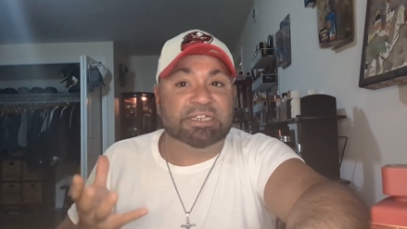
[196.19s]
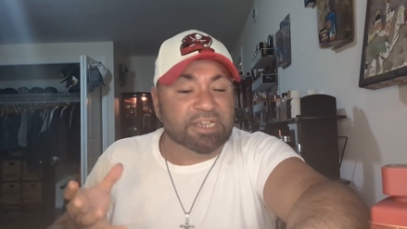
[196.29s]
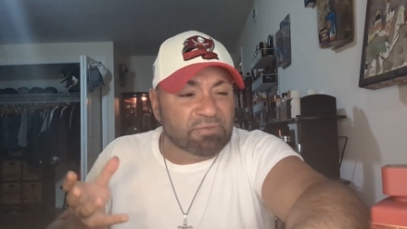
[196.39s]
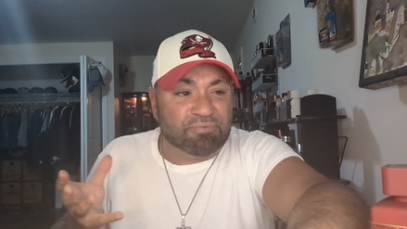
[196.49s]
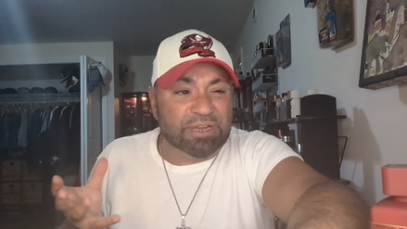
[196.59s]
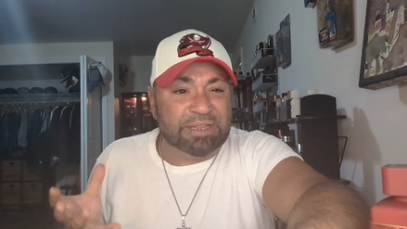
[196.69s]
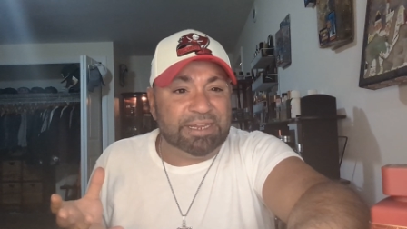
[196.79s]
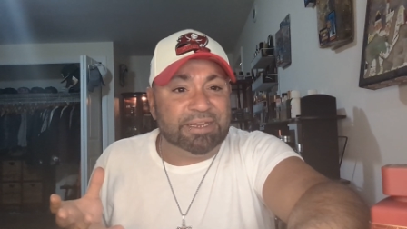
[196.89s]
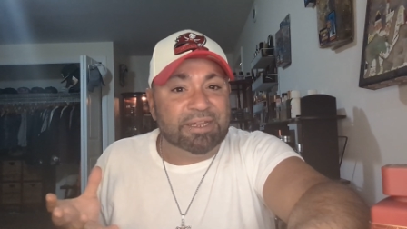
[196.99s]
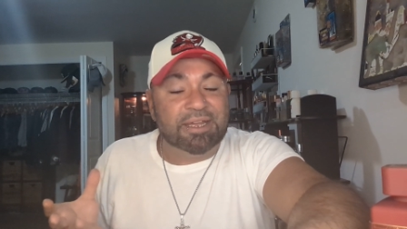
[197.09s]
Because I
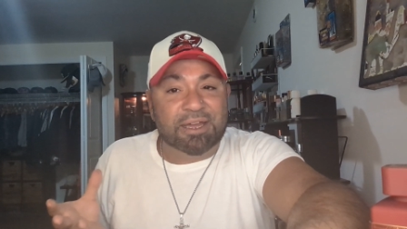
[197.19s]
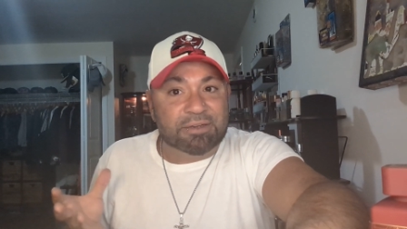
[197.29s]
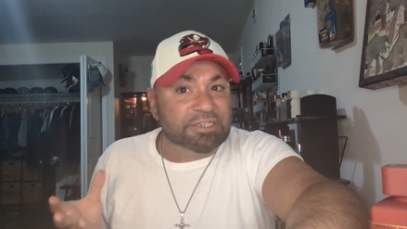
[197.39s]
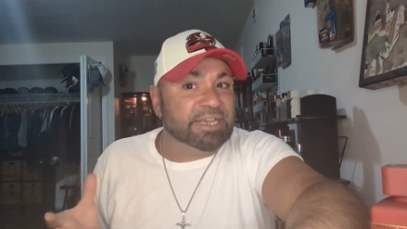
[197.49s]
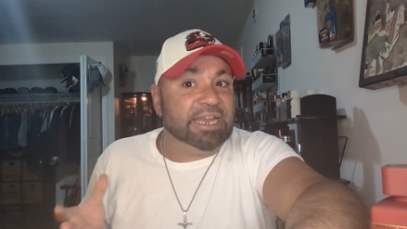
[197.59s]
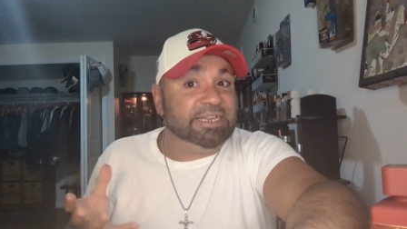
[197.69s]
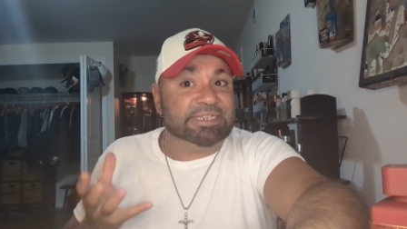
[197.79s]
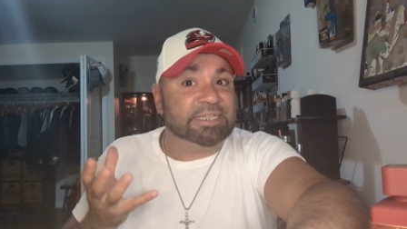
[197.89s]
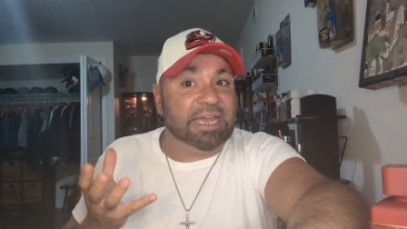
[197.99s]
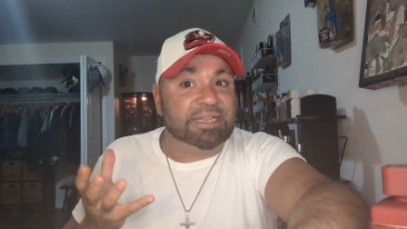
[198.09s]
really, I say I
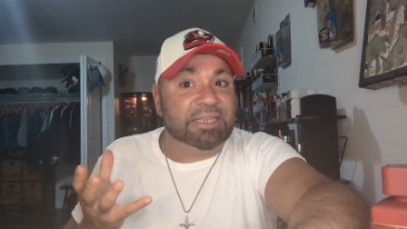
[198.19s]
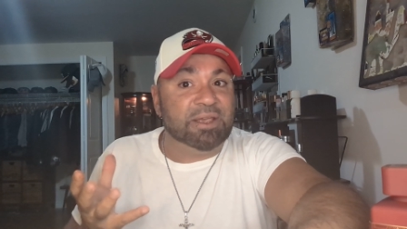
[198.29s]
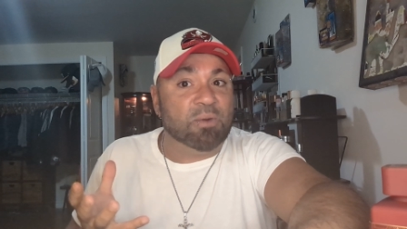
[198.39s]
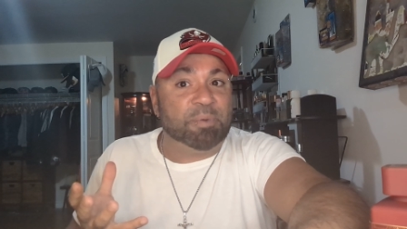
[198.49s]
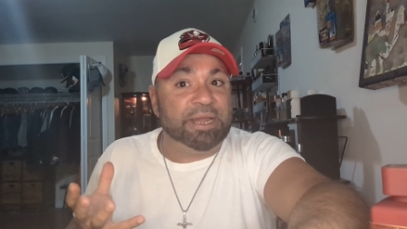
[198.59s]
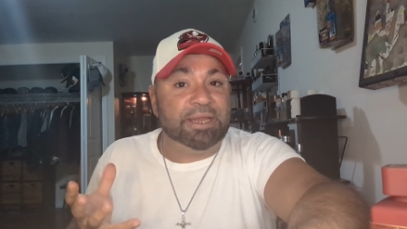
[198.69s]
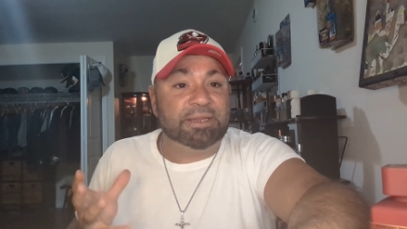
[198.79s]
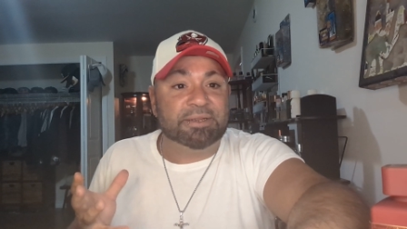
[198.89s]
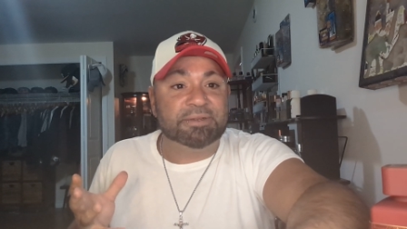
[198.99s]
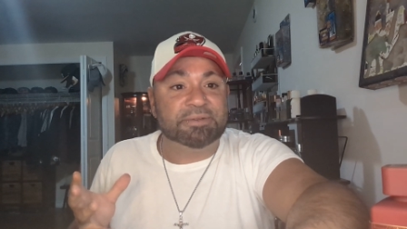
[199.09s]
disliked the opening
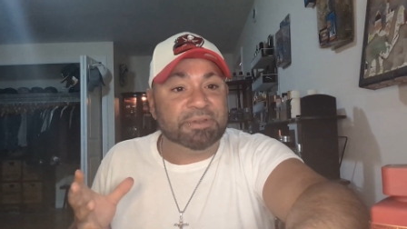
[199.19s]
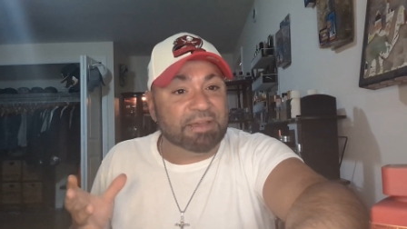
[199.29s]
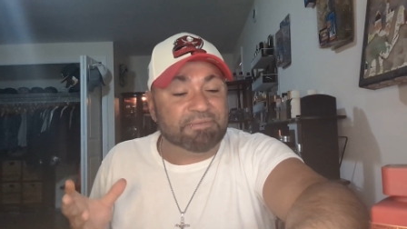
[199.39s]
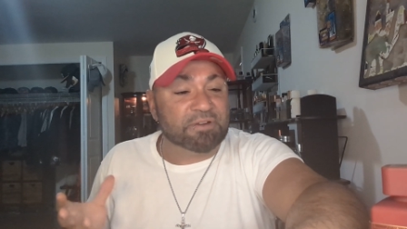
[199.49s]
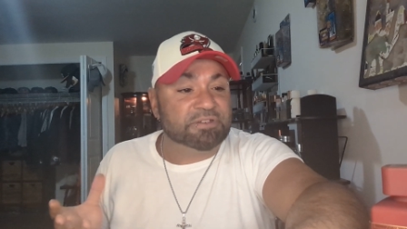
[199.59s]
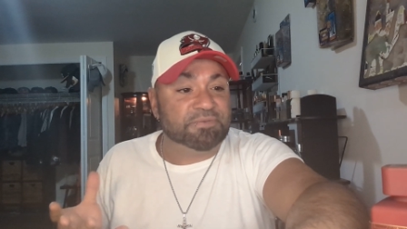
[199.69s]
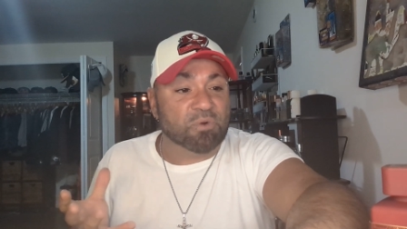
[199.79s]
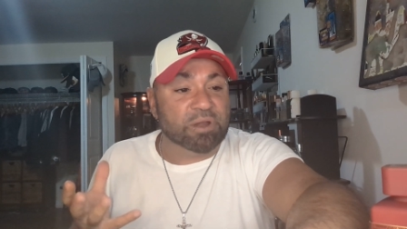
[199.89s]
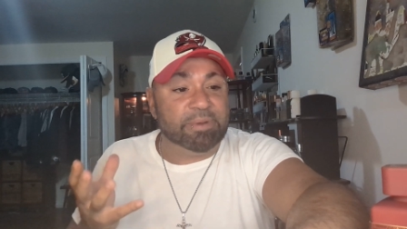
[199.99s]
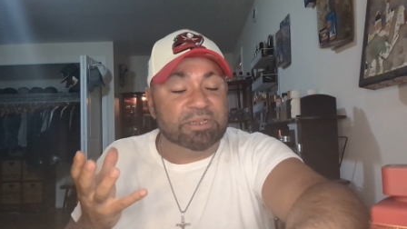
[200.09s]
in that first
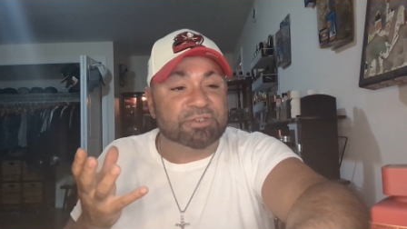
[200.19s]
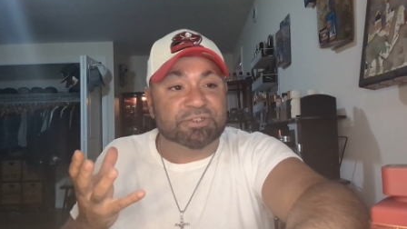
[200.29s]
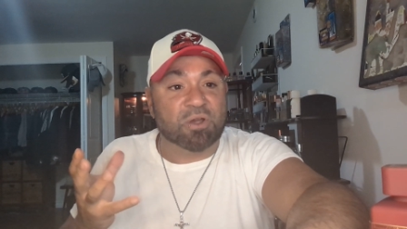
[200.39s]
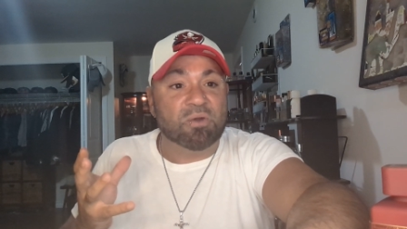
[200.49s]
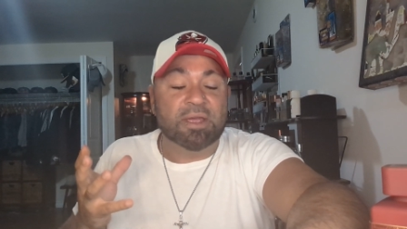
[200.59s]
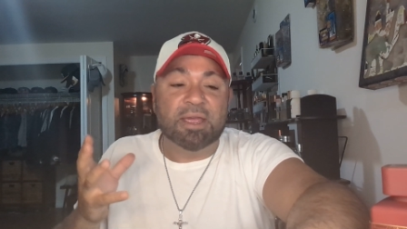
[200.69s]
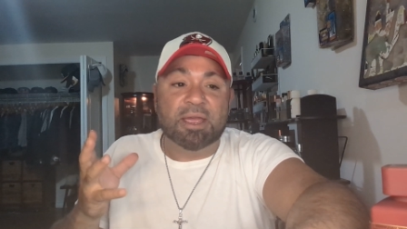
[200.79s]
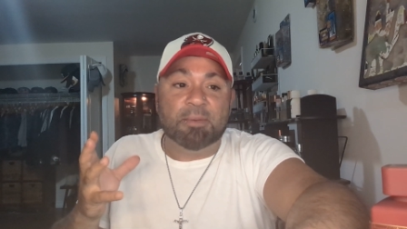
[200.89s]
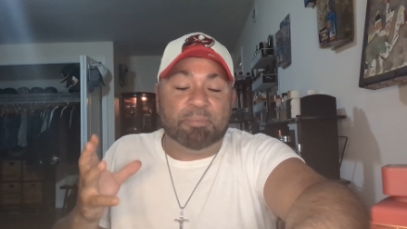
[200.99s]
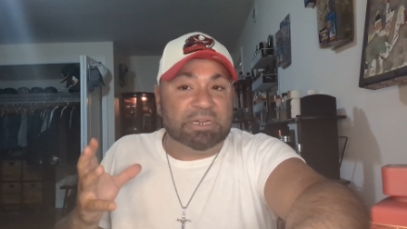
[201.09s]
40 minutes or so,
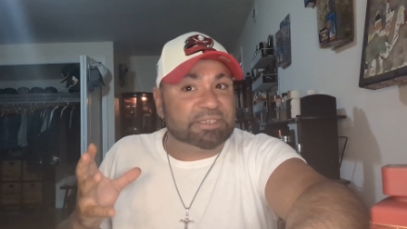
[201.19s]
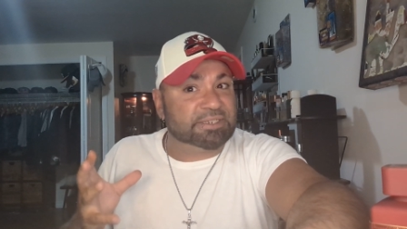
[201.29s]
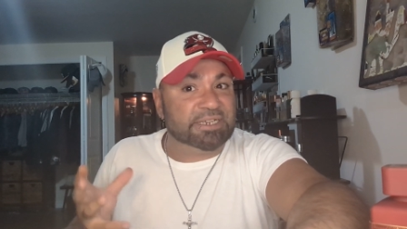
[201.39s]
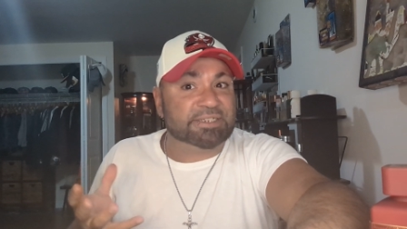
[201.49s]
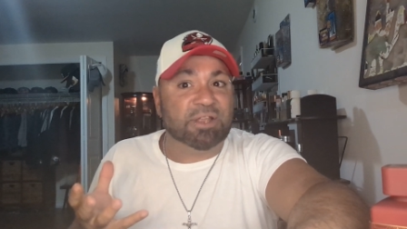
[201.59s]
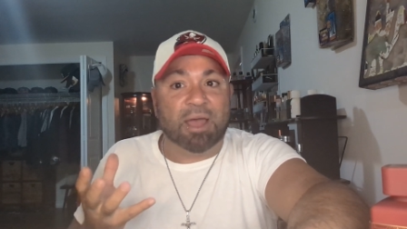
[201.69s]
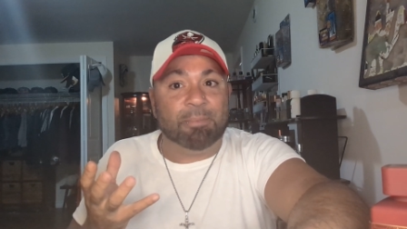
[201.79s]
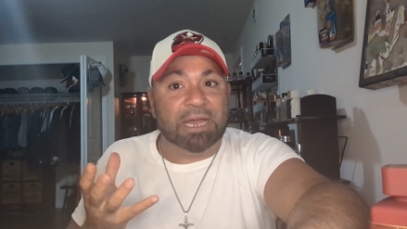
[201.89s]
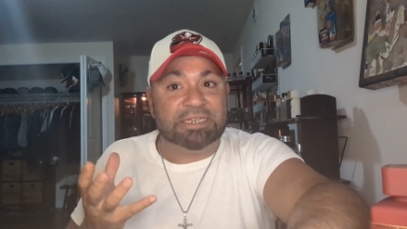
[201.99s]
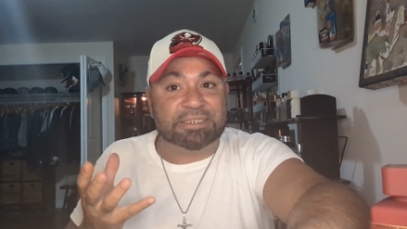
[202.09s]
but it's it's not
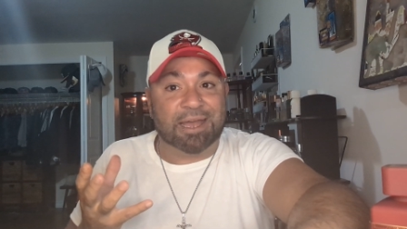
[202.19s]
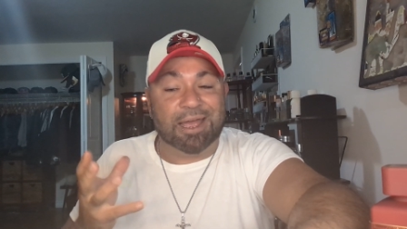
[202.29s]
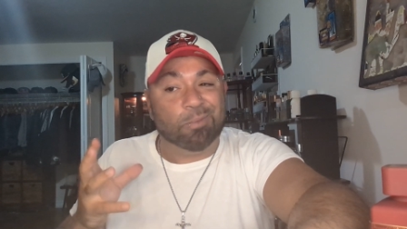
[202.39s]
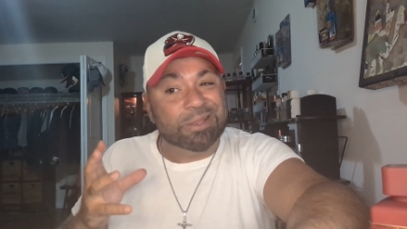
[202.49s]
my style.